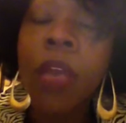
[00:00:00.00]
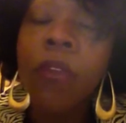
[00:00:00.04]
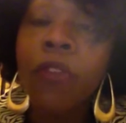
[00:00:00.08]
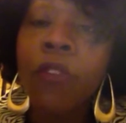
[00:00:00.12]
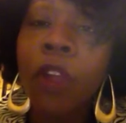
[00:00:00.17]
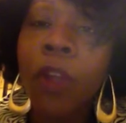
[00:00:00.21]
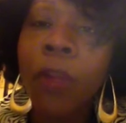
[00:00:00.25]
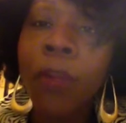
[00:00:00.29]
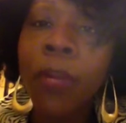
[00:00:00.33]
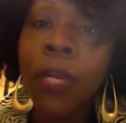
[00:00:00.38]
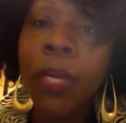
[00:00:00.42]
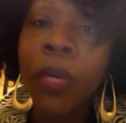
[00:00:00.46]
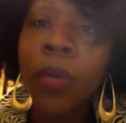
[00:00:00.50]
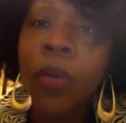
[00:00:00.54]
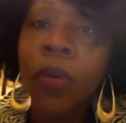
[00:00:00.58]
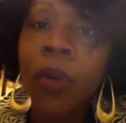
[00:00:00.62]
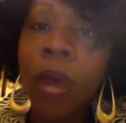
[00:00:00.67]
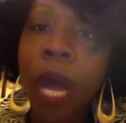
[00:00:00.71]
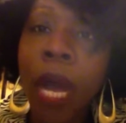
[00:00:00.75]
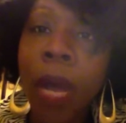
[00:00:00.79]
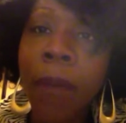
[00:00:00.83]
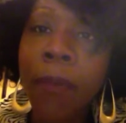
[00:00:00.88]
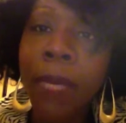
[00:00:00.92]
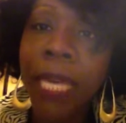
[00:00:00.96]

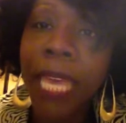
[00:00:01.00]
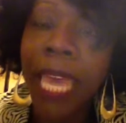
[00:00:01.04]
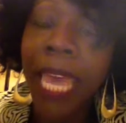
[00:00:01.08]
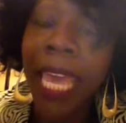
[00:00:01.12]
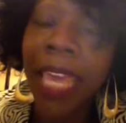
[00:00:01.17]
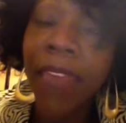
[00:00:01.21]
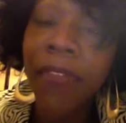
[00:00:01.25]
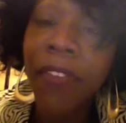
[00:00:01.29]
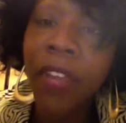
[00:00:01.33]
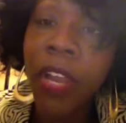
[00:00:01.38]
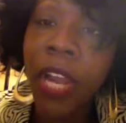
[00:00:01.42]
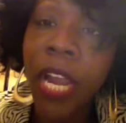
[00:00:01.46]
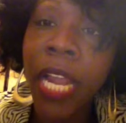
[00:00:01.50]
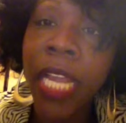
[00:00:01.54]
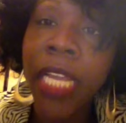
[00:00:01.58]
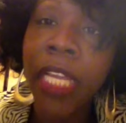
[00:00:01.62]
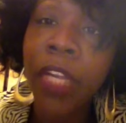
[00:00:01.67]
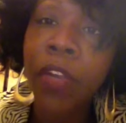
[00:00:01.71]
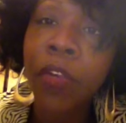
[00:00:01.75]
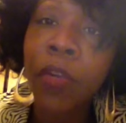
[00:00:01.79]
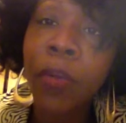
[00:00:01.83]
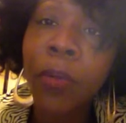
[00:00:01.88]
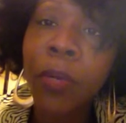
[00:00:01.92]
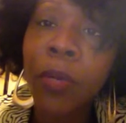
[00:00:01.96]
criminal behavior
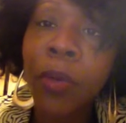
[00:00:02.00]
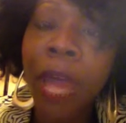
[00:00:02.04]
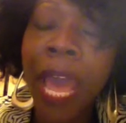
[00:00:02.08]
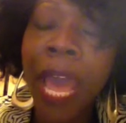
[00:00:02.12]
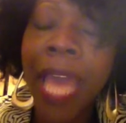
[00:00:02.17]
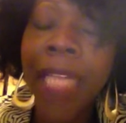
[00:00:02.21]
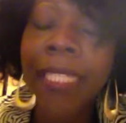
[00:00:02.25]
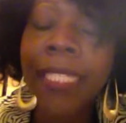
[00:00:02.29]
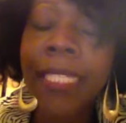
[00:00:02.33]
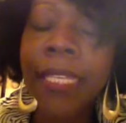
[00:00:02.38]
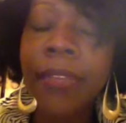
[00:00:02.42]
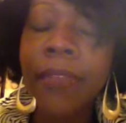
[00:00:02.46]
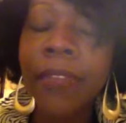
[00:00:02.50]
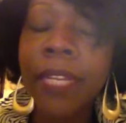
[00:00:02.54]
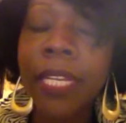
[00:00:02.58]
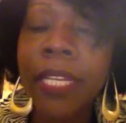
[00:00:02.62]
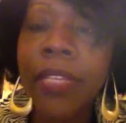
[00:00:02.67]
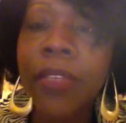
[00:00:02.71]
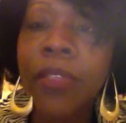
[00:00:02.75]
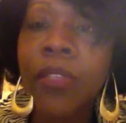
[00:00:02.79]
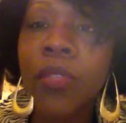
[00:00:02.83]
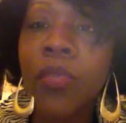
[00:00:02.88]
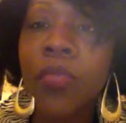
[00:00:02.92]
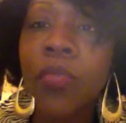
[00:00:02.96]
and criminal
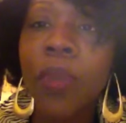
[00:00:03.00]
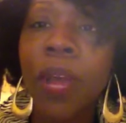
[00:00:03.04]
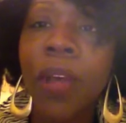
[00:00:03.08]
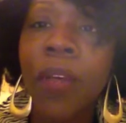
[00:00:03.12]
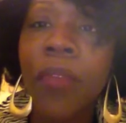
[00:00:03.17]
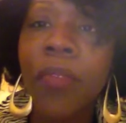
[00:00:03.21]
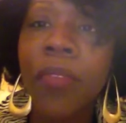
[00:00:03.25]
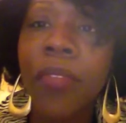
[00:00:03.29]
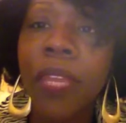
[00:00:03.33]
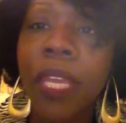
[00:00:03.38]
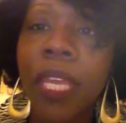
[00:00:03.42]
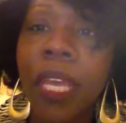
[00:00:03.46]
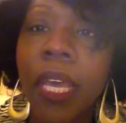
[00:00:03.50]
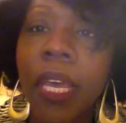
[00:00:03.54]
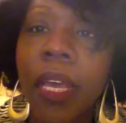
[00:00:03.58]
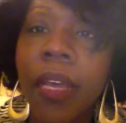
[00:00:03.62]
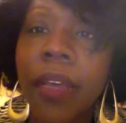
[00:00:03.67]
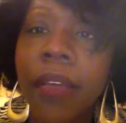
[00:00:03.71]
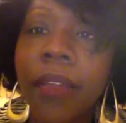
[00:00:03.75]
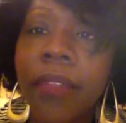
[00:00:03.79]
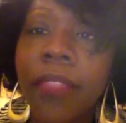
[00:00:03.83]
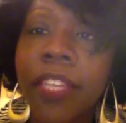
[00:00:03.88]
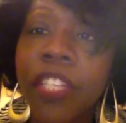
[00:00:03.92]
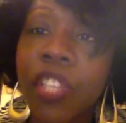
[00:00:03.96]
activities throughout
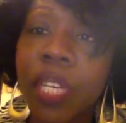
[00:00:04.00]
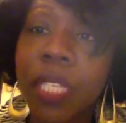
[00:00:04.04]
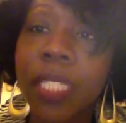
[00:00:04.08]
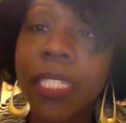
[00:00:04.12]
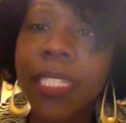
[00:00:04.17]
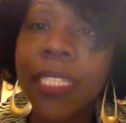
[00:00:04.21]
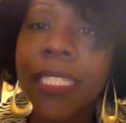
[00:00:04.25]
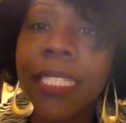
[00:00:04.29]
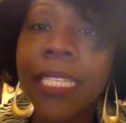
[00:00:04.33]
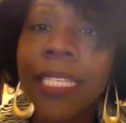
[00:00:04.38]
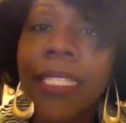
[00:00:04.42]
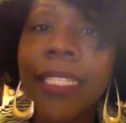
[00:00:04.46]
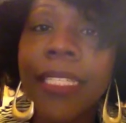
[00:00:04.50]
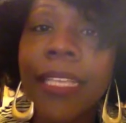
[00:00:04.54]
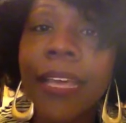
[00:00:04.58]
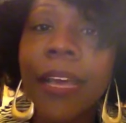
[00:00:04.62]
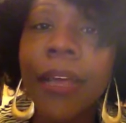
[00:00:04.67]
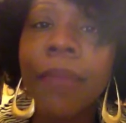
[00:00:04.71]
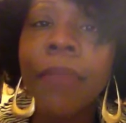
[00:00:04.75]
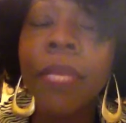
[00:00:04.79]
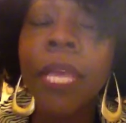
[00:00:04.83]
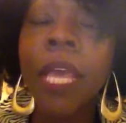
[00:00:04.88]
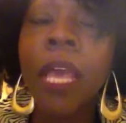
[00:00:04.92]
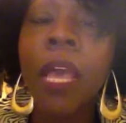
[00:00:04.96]
the justice
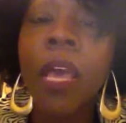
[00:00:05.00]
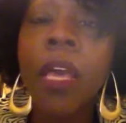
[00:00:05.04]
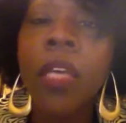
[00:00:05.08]
system.